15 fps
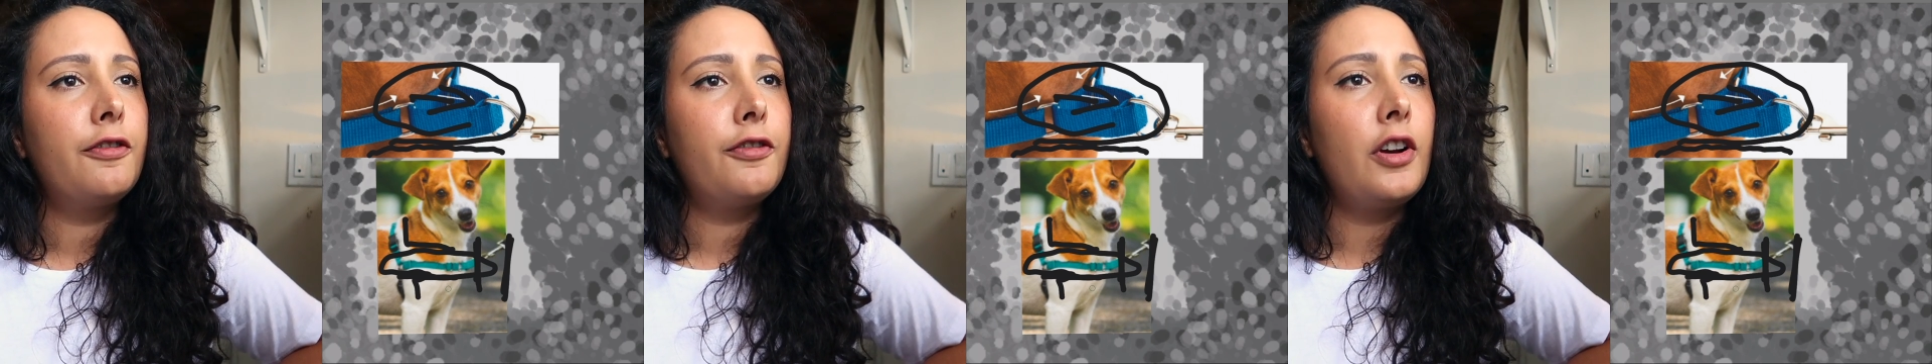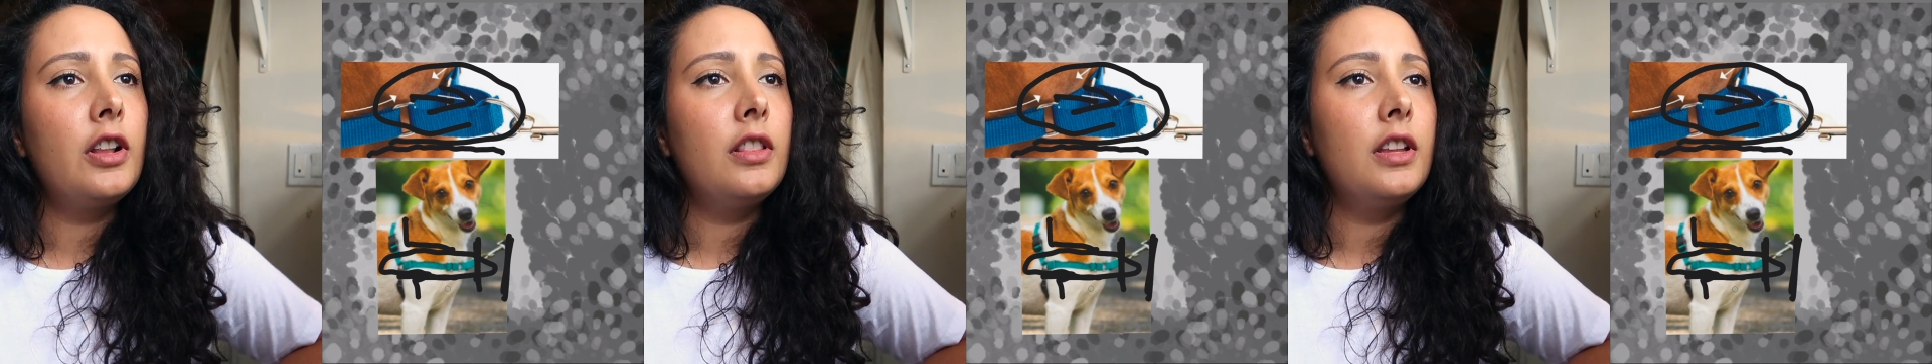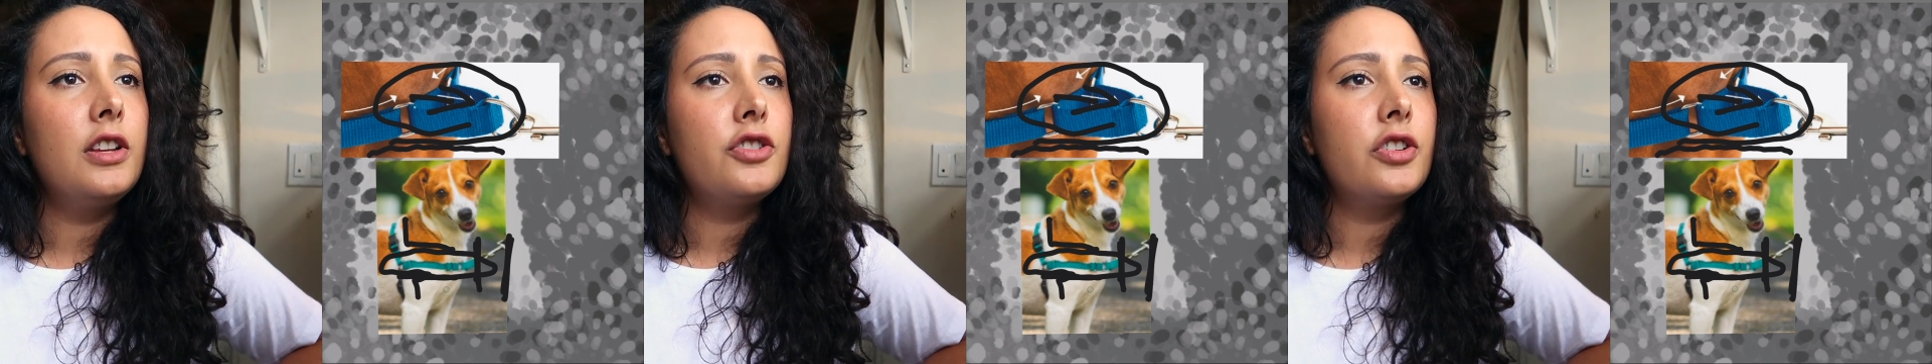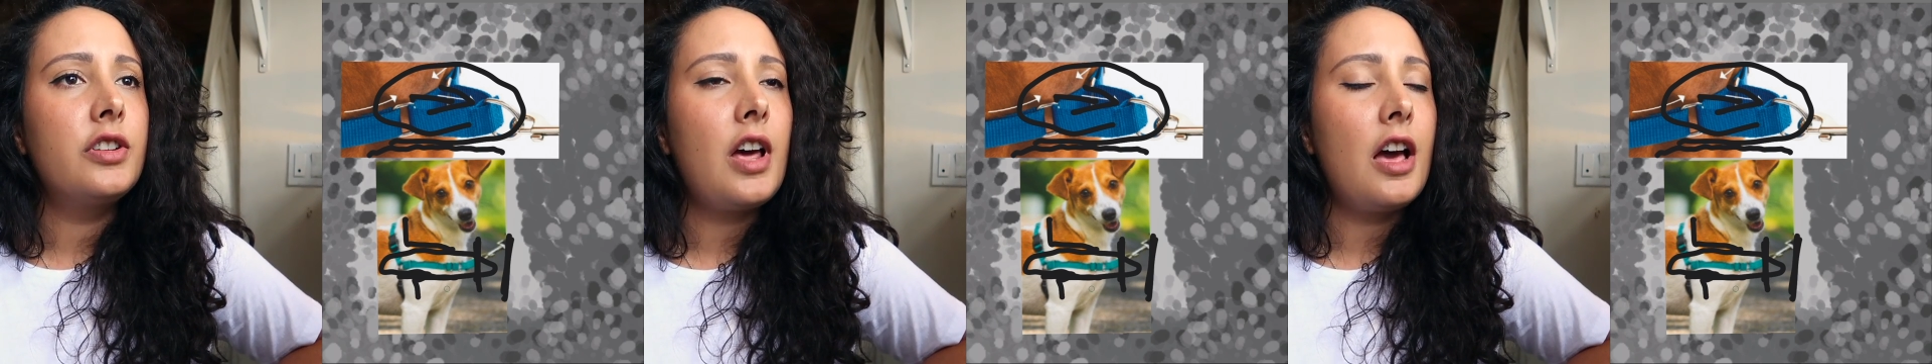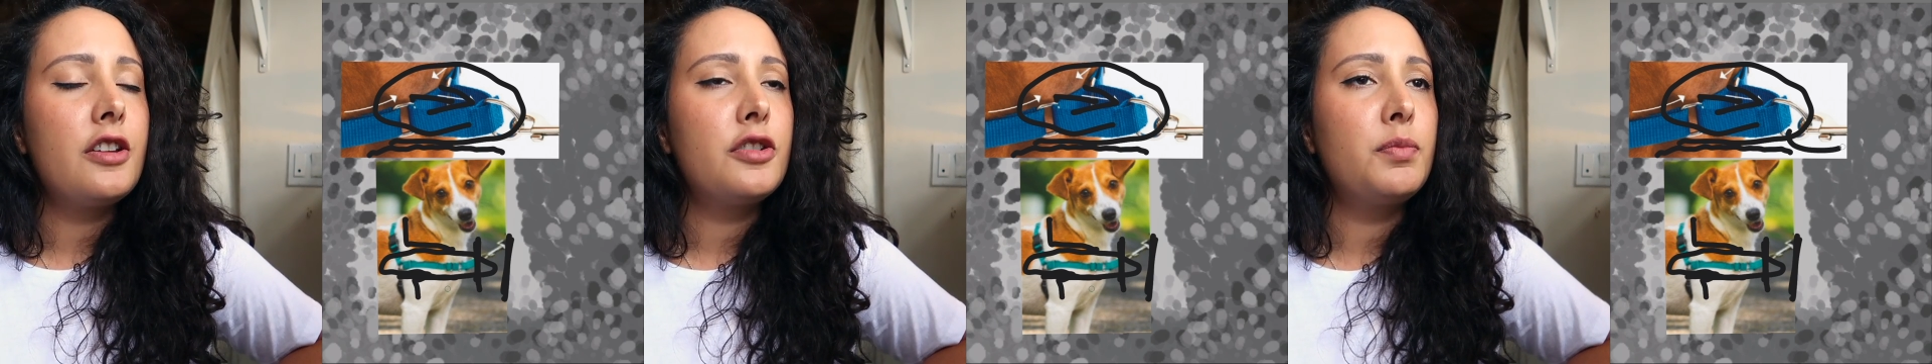front leash
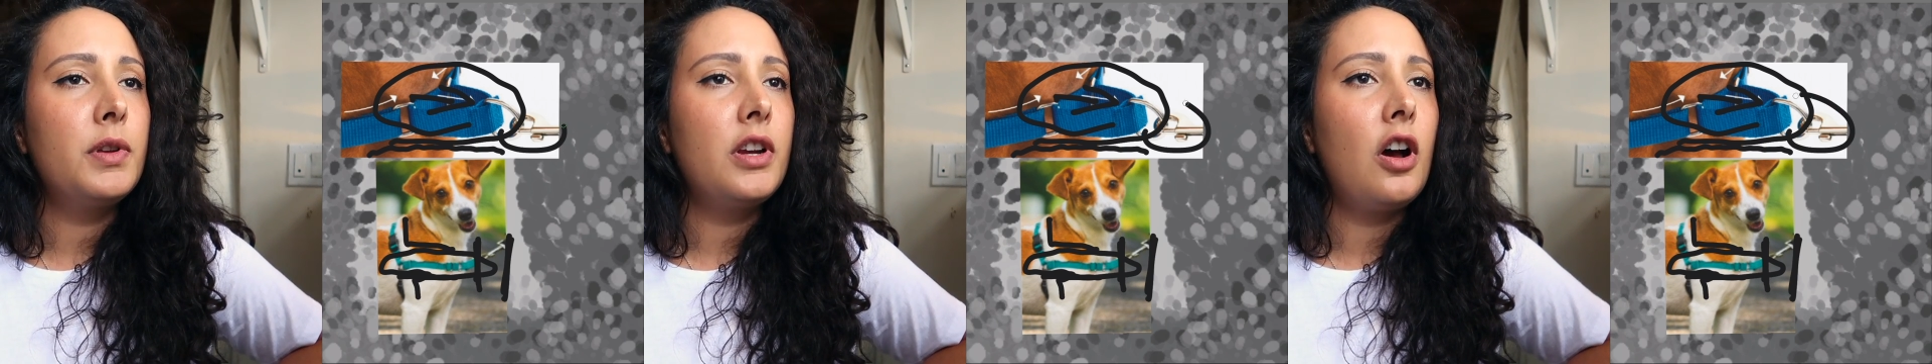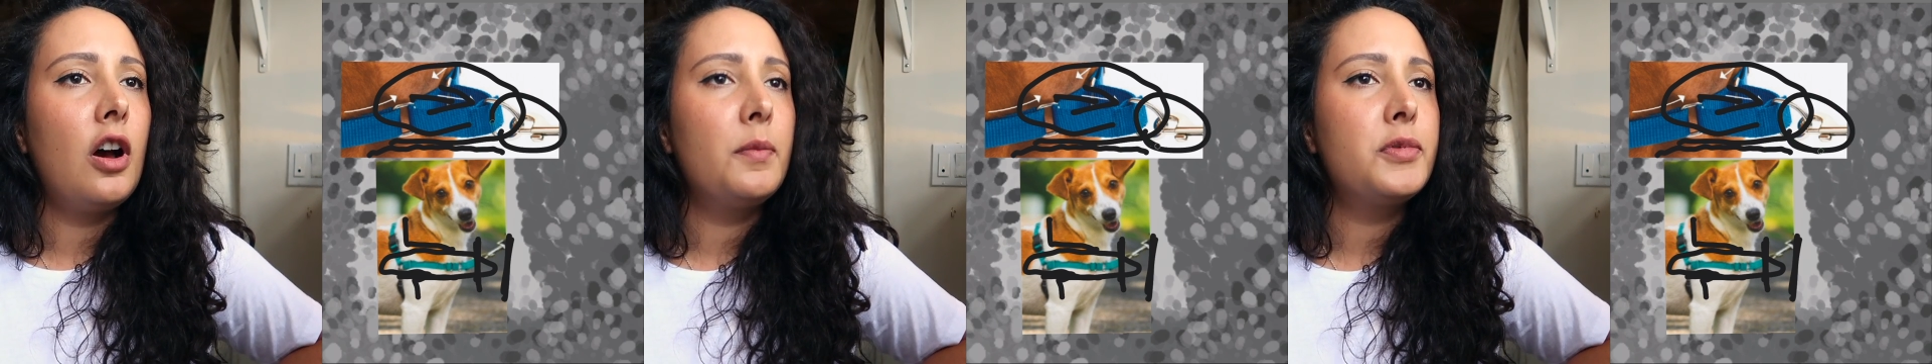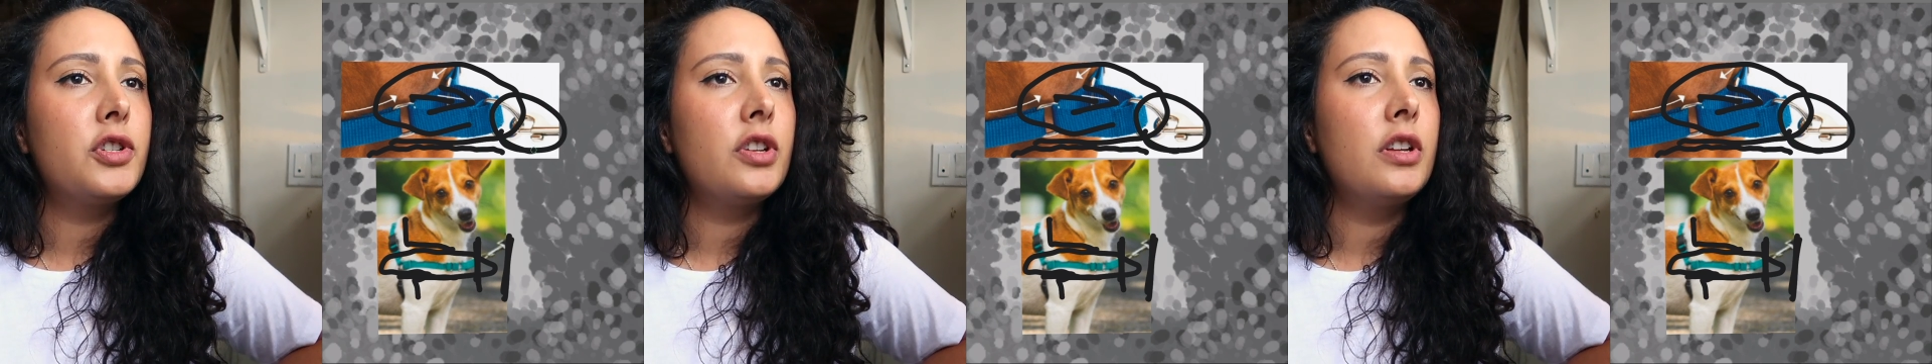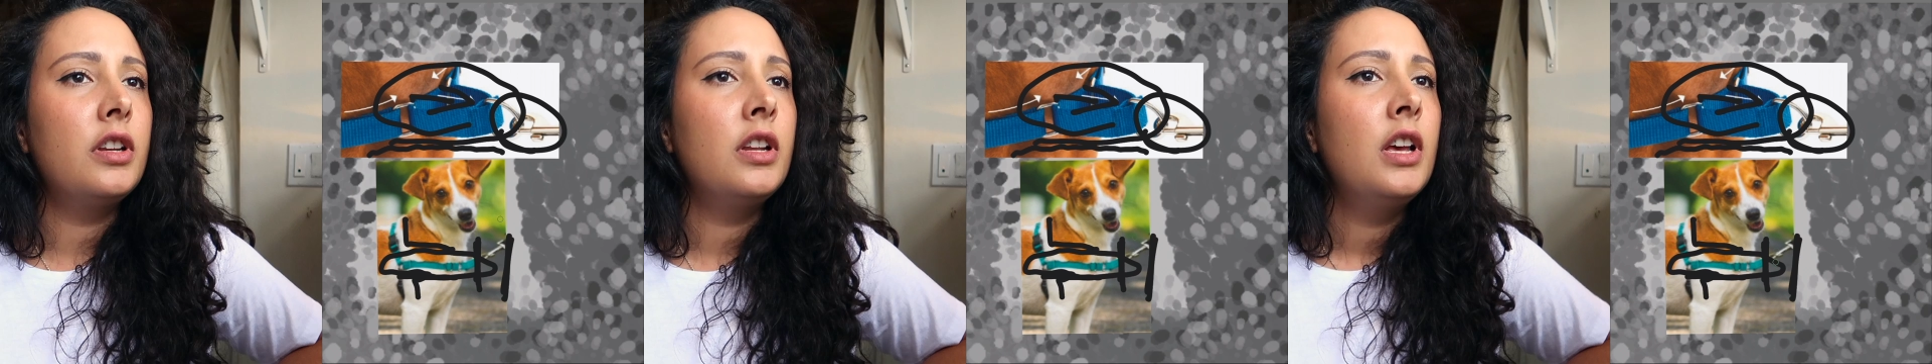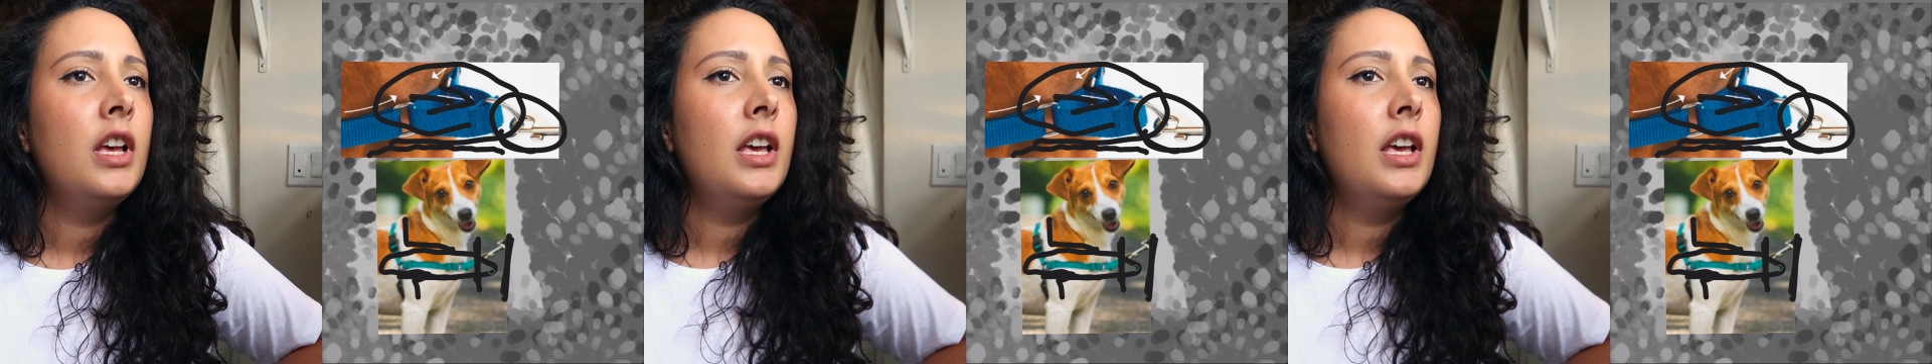attachment option,